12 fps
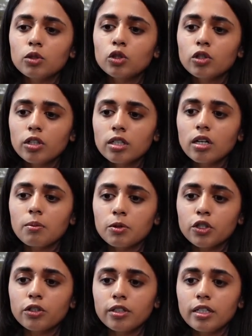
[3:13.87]
good
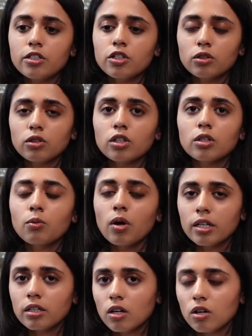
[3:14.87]
opportunity to learn
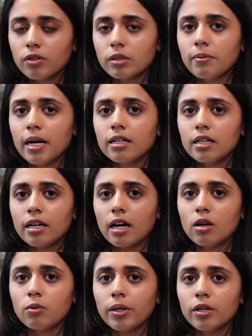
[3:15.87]
what COVID meant and
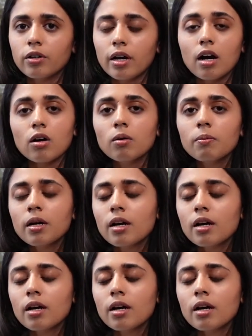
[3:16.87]
how we could help.